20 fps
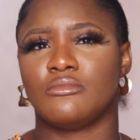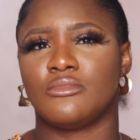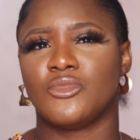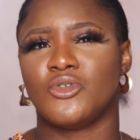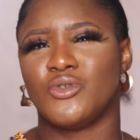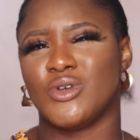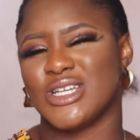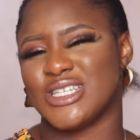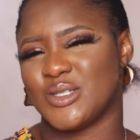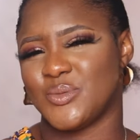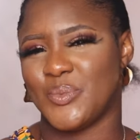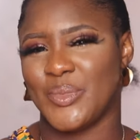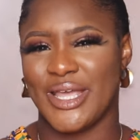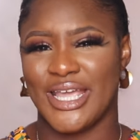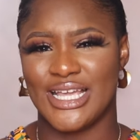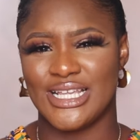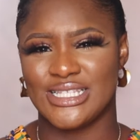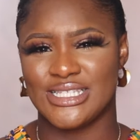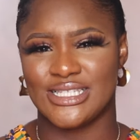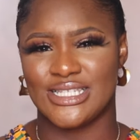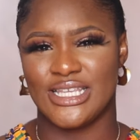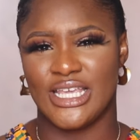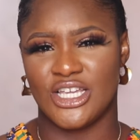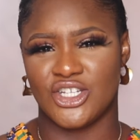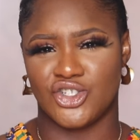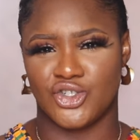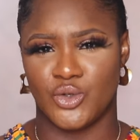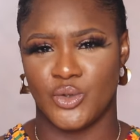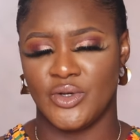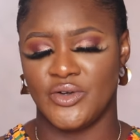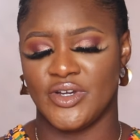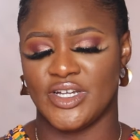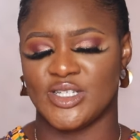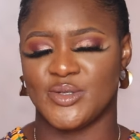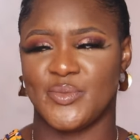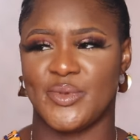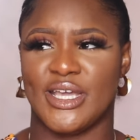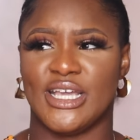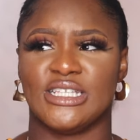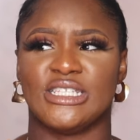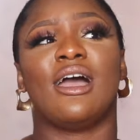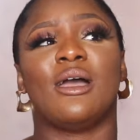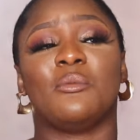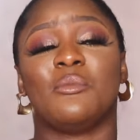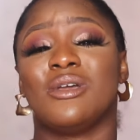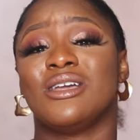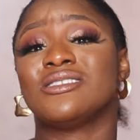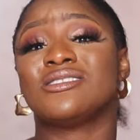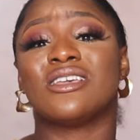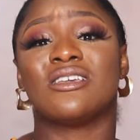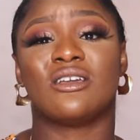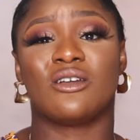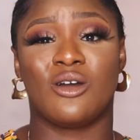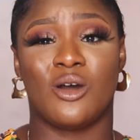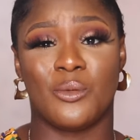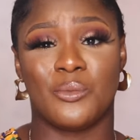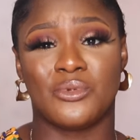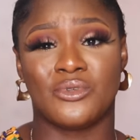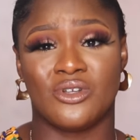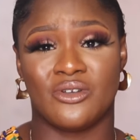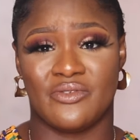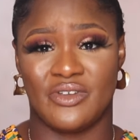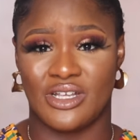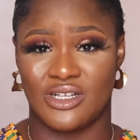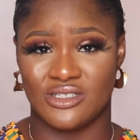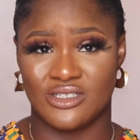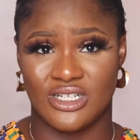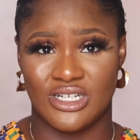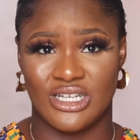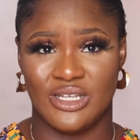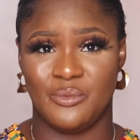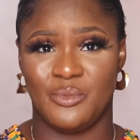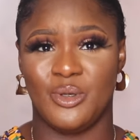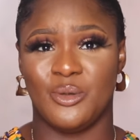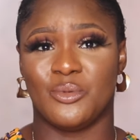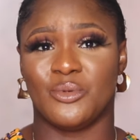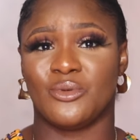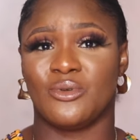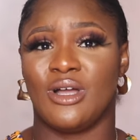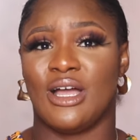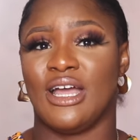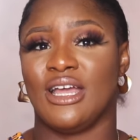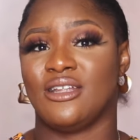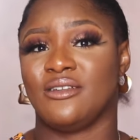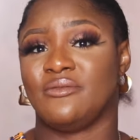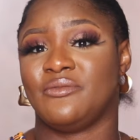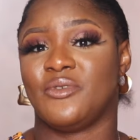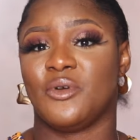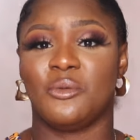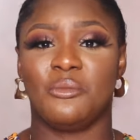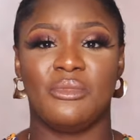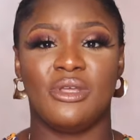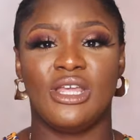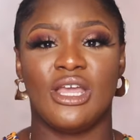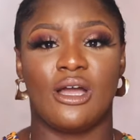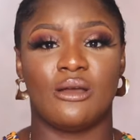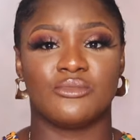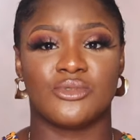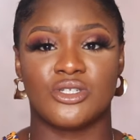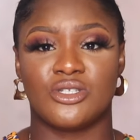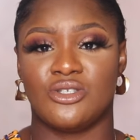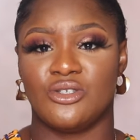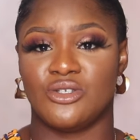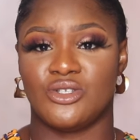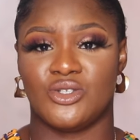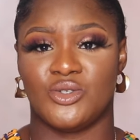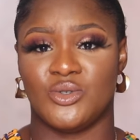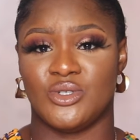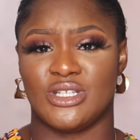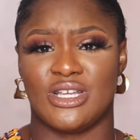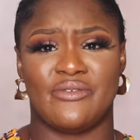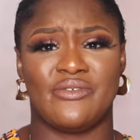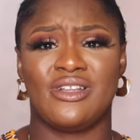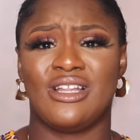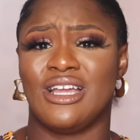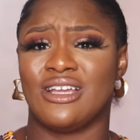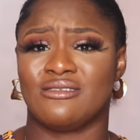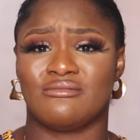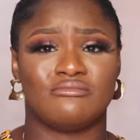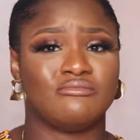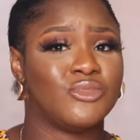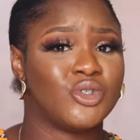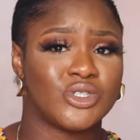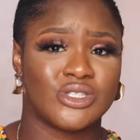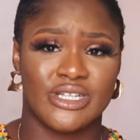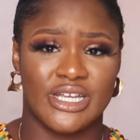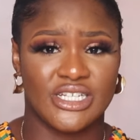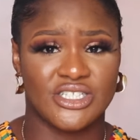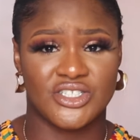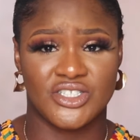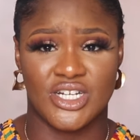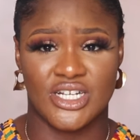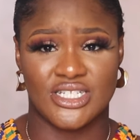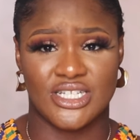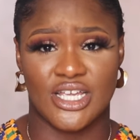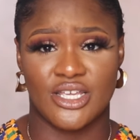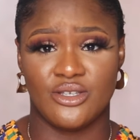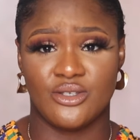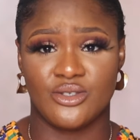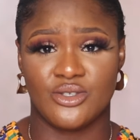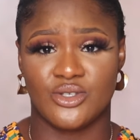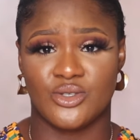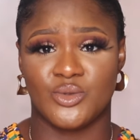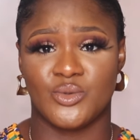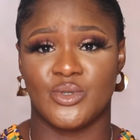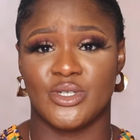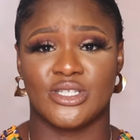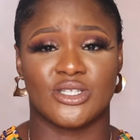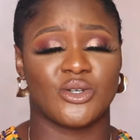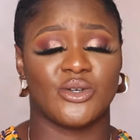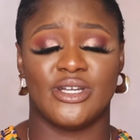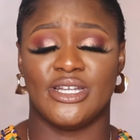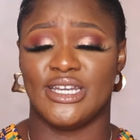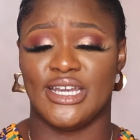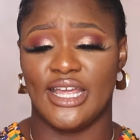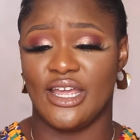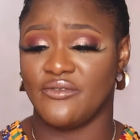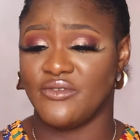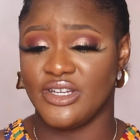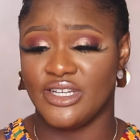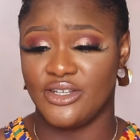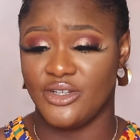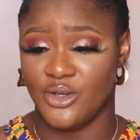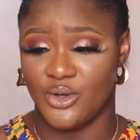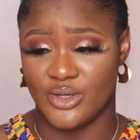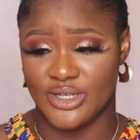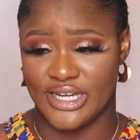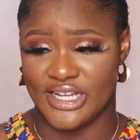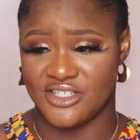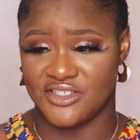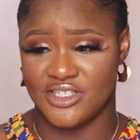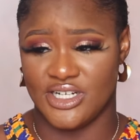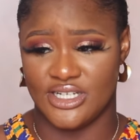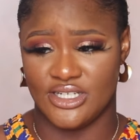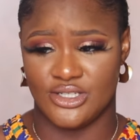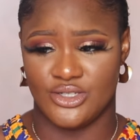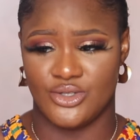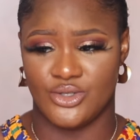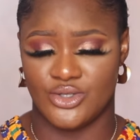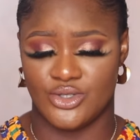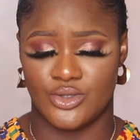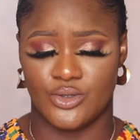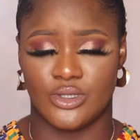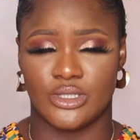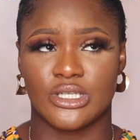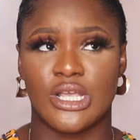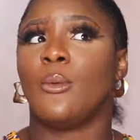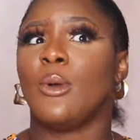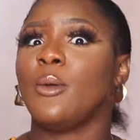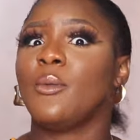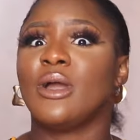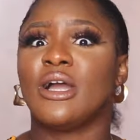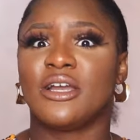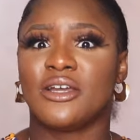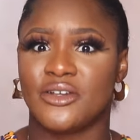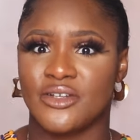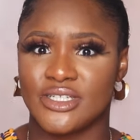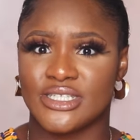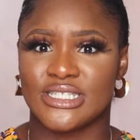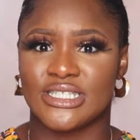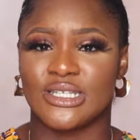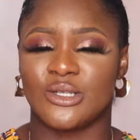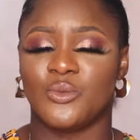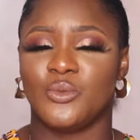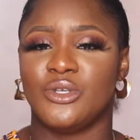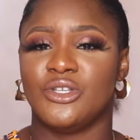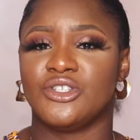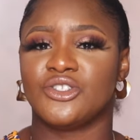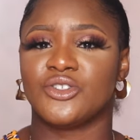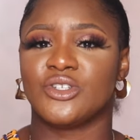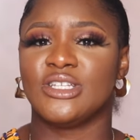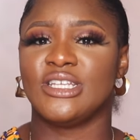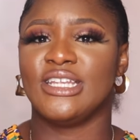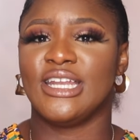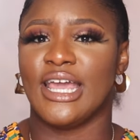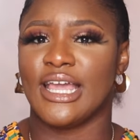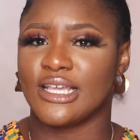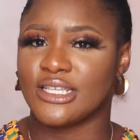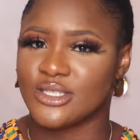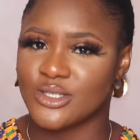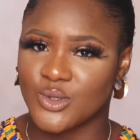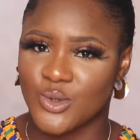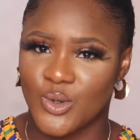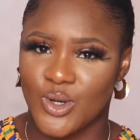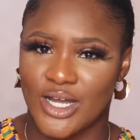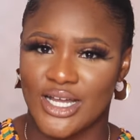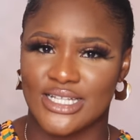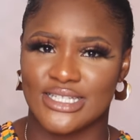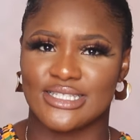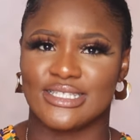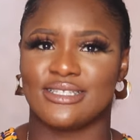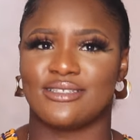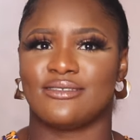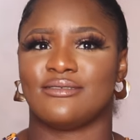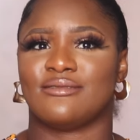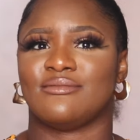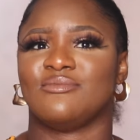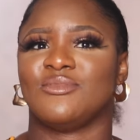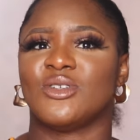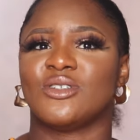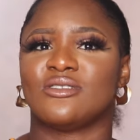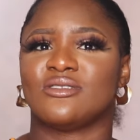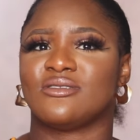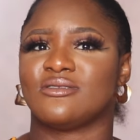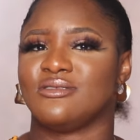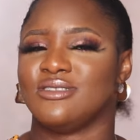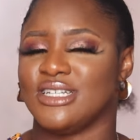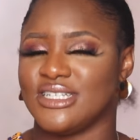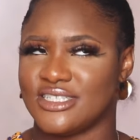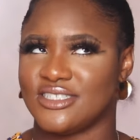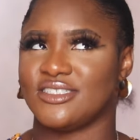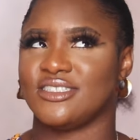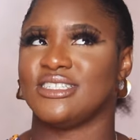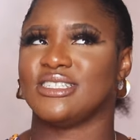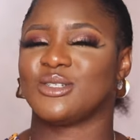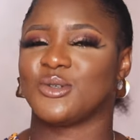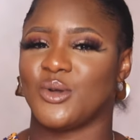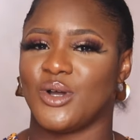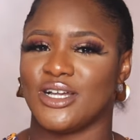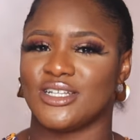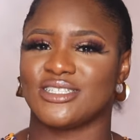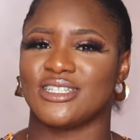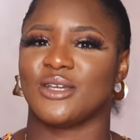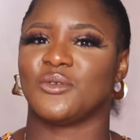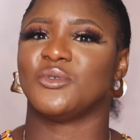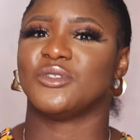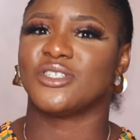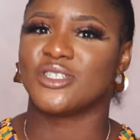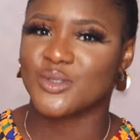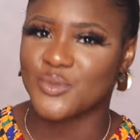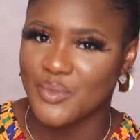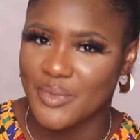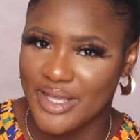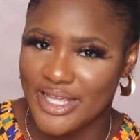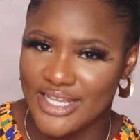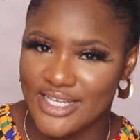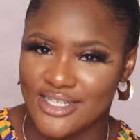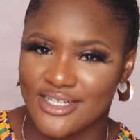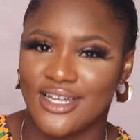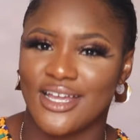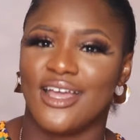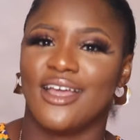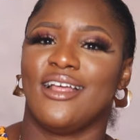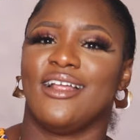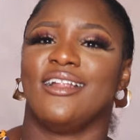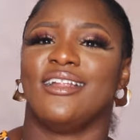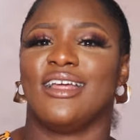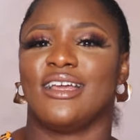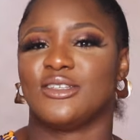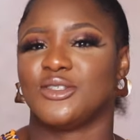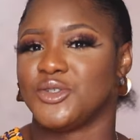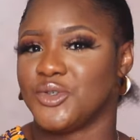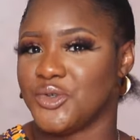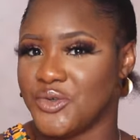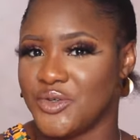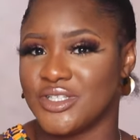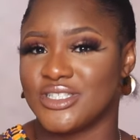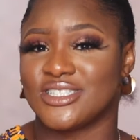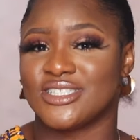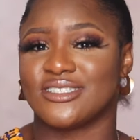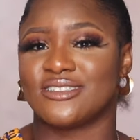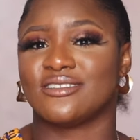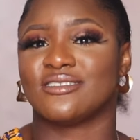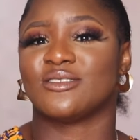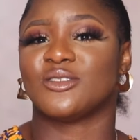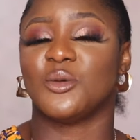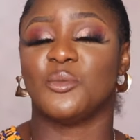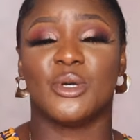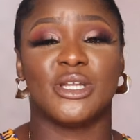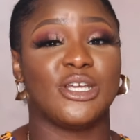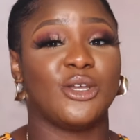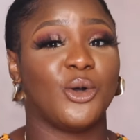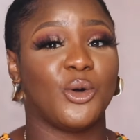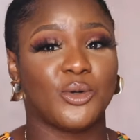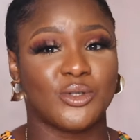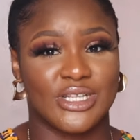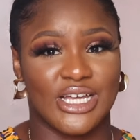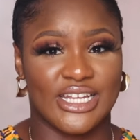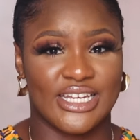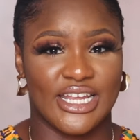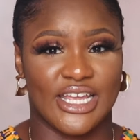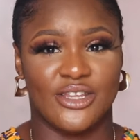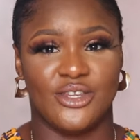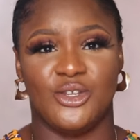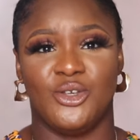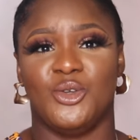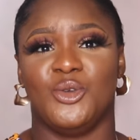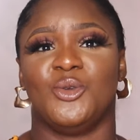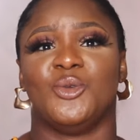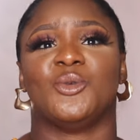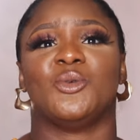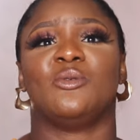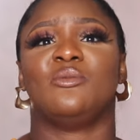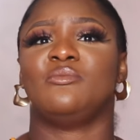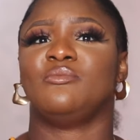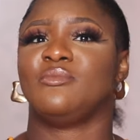respect. Yeah, showing respect. I met a couple of elderly people and for me, I'm just used to it. I feel like most Nigerians are used to it, or in every young Nigerian is used to it. When we're greeting, we usually like squat, not necessarily squat, like we just bend, like to greet somebody older than you.